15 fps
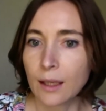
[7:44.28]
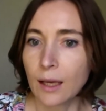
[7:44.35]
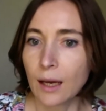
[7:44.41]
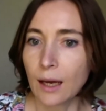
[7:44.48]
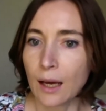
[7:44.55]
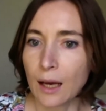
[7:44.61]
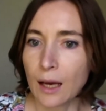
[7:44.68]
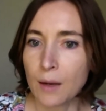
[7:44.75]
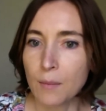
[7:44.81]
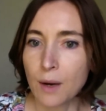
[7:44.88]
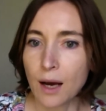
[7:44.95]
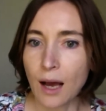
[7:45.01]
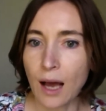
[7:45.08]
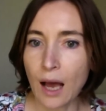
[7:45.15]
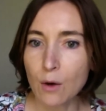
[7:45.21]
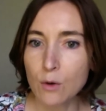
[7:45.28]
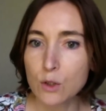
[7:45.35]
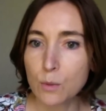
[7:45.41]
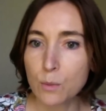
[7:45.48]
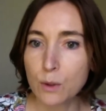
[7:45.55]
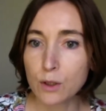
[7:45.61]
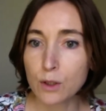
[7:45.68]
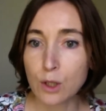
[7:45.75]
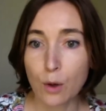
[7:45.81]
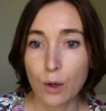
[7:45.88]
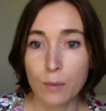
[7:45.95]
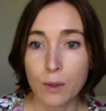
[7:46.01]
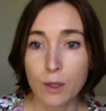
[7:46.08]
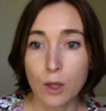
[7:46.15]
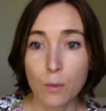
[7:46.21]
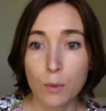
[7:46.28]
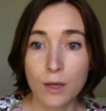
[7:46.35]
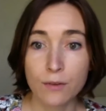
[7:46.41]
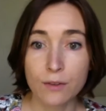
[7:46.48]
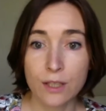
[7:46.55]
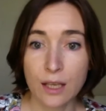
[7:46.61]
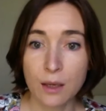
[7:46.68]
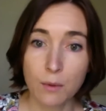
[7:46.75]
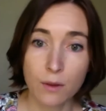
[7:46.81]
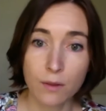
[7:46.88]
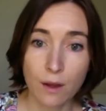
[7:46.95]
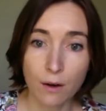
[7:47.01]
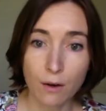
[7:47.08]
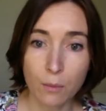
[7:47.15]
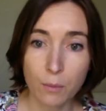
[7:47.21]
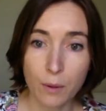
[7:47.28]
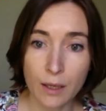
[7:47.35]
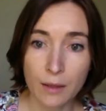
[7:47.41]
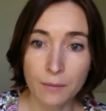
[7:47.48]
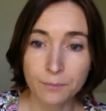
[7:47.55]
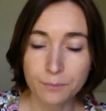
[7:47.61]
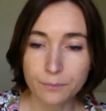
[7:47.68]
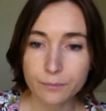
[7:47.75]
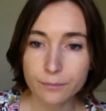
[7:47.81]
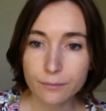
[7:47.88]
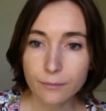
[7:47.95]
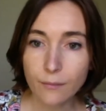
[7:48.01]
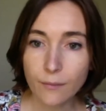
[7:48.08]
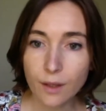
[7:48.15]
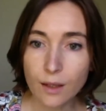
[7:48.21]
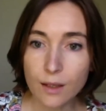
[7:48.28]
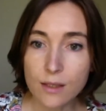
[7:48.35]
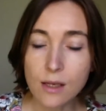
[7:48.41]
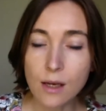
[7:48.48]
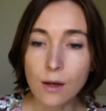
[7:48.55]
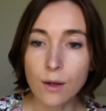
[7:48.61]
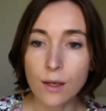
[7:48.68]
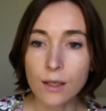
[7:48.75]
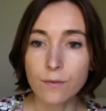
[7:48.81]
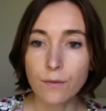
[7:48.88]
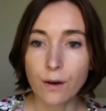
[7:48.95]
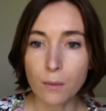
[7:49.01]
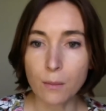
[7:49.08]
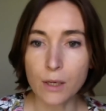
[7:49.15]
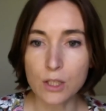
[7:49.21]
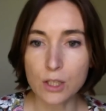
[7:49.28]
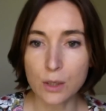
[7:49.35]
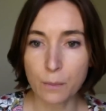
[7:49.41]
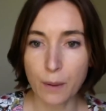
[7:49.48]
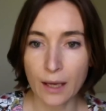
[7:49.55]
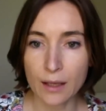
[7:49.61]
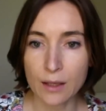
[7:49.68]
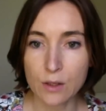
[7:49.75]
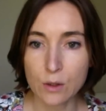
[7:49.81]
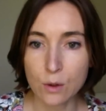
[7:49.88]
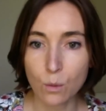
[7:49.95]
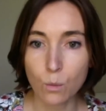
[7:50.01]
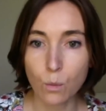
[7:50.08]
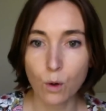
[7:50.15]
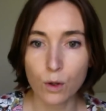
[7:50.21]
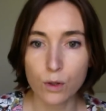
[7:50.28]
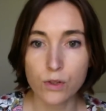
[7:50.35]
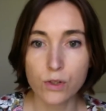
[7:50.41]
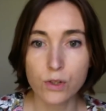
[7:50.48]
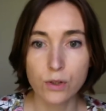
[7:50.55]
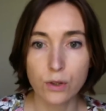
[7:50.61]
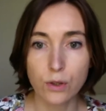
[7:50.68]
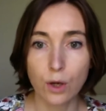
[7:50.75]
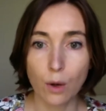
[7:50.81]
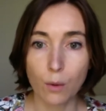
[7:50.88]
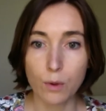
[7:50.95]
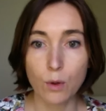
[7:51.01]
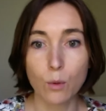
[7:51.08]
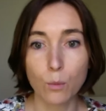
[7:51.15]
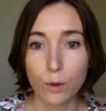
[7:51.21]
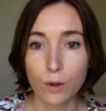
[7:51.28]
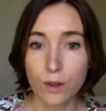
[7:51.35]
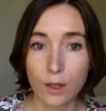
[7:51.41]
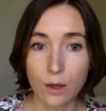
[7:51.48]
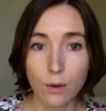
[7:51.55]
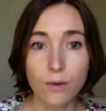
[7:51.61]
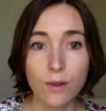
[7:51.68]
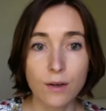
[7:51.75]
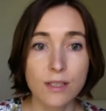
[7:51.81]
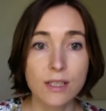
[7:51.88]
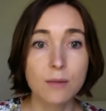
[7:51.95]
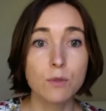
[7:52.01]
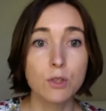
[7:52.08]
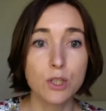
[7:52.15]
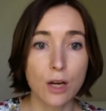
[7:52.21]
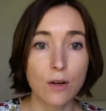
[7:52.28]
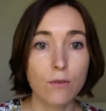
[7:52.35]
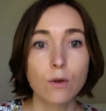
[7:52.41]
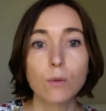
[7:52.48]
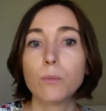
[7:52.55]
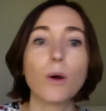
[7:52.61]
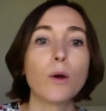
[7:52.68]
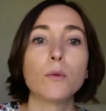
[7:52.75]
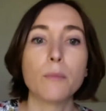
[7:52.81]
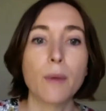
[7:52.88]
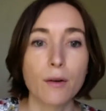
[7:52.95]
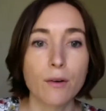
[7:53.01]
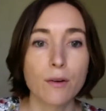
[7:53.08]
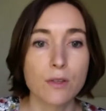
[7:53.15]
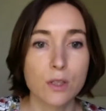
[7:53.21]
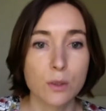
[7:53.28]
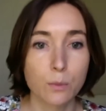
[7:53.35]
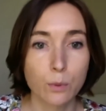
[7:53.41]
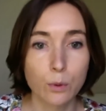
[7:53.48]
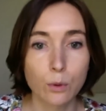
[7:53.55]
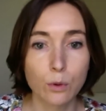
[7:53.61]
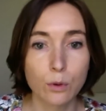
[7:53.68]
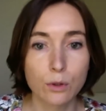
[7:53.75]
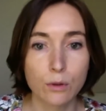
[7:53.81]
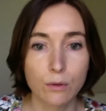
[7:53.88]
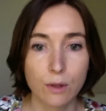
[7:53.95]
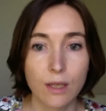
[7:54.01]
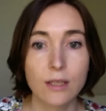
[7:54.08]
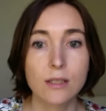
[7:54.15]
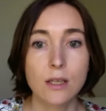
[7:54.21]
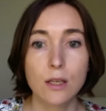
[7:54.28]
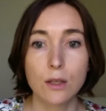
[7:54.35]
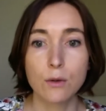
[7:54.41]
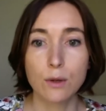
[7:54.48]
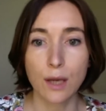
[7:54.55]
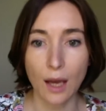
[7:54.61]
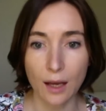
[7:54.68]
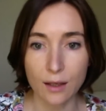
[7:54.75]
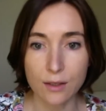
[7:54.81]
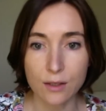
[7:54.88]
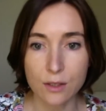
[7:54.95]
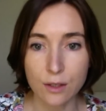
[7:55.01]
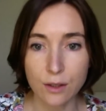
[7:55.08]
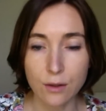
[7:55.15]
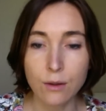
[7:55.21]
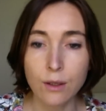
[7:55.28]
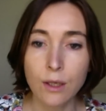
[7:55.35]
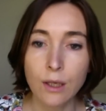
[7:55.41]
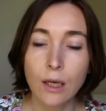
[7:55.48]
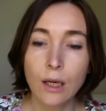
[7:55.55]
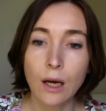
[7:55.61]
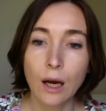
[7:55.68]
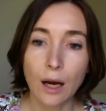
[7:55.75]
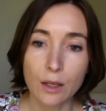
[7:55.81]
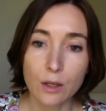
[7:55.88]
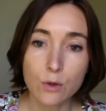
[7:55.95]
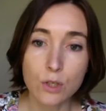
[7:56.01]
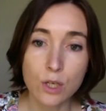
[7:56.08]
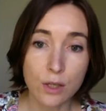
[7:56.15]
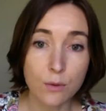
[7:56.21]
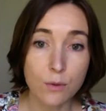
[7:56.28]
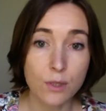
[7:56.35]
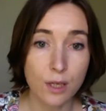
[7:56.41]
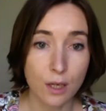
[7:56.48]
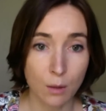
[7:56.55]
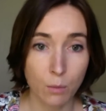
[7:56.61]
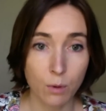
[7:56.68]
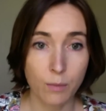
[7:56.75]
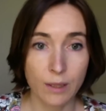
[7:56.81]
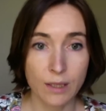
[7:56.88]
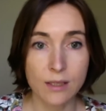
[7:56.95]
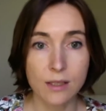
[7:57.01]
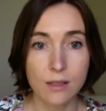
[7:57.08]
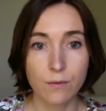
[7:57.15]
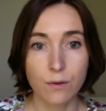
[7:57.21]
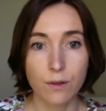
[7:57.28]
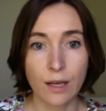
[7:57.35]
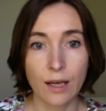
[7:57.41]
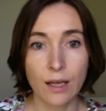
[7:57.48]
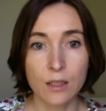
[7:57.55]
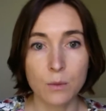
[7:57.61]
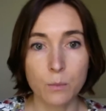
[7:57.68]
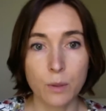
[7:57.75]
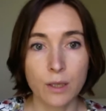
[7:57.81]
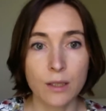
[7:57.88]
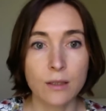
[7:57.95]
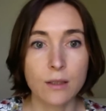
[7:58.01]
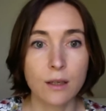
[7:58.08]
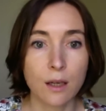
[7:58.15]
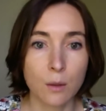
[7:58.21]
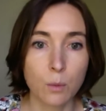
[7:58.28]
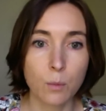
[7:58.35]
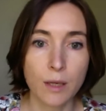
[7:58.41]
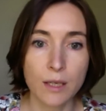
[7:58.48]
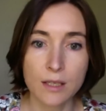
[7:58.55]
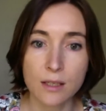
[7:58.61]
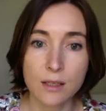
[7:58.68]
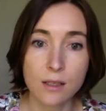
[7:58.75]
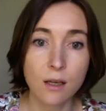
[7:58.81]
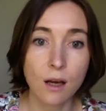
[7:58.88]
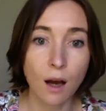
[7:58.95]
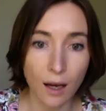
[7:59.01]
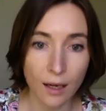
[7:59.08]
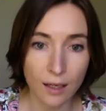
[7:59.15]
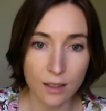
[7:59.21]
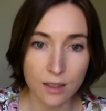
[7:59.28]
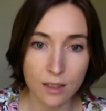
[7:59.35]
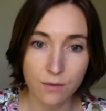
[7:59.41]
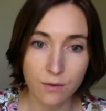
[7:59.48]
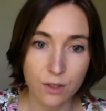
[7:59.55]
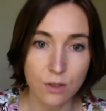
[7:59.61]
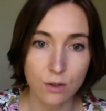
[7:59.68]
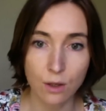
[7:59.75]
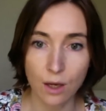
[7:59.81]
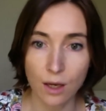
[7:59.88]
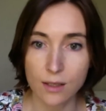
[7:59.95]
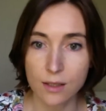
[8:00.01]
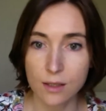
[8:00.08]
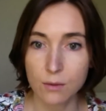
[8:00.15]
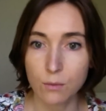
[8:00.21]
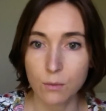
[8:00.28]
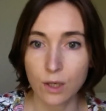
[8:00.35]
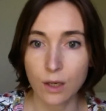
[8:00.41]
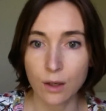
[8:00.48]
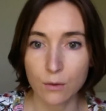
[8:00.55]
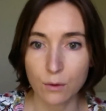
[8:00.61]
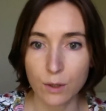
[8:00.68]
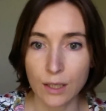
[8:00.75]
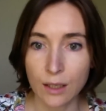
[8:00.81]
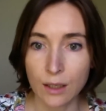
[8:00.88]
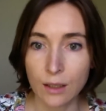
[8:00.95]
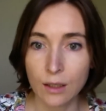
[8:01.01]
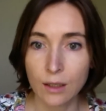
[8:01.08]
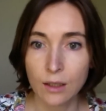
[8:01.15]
How to build low hemoglobin after chemotherapy. So it very much depends on what's going on with you. There are some general bone marrow support things that you can do. I usually use herbal medicine for that, but herbal medicine is highly individualized, and we can't really